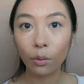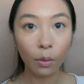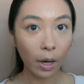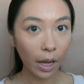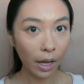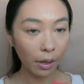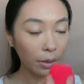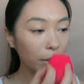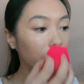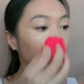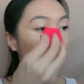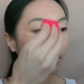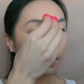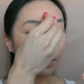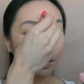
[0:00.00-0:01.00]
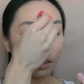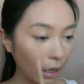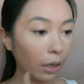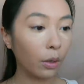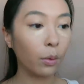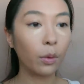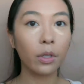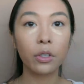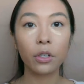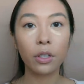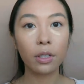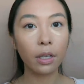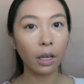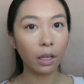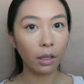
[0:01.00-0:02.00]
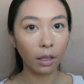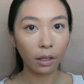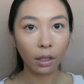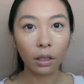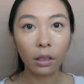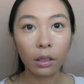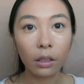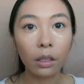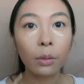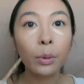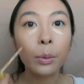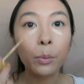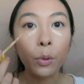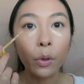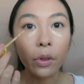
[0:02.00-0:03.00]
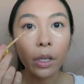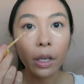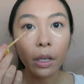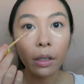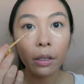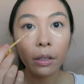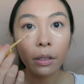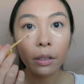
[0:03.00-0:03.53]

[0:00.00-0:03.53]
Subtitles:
Wow. I always just add like a little bit more there,